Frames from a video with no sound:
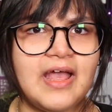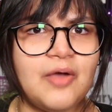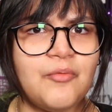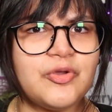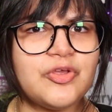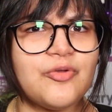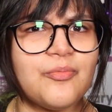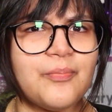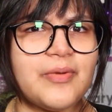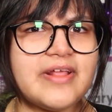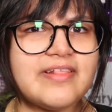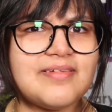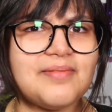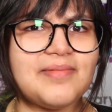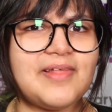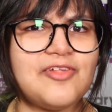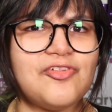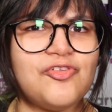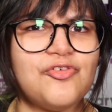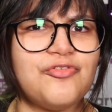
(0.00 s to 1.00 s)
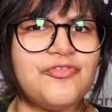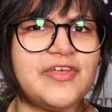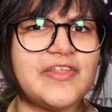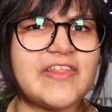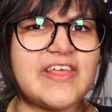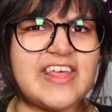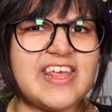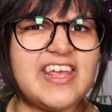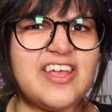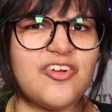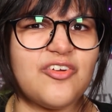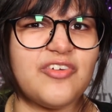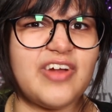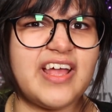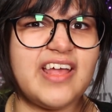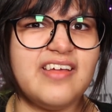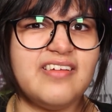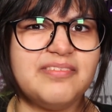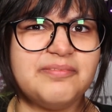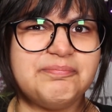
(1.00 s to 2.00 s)
When you breathe, sometimes you feel it here,
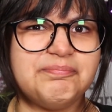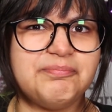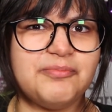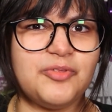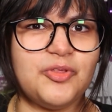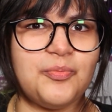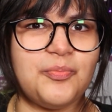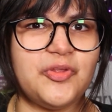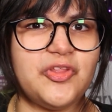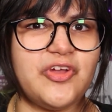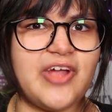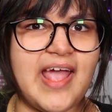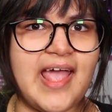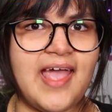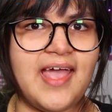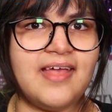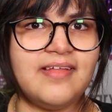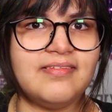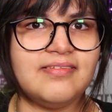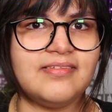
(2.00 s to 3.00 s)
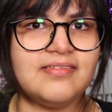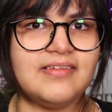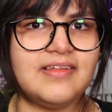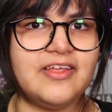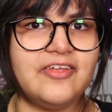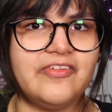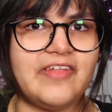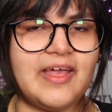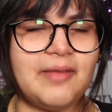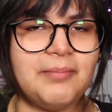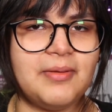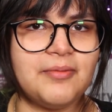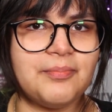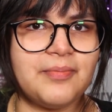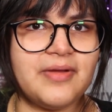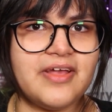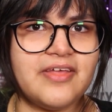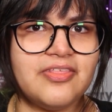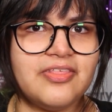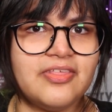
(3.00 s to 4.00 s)
right? When you put your hand, take a big
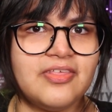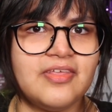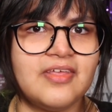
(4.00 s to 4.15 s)
breath,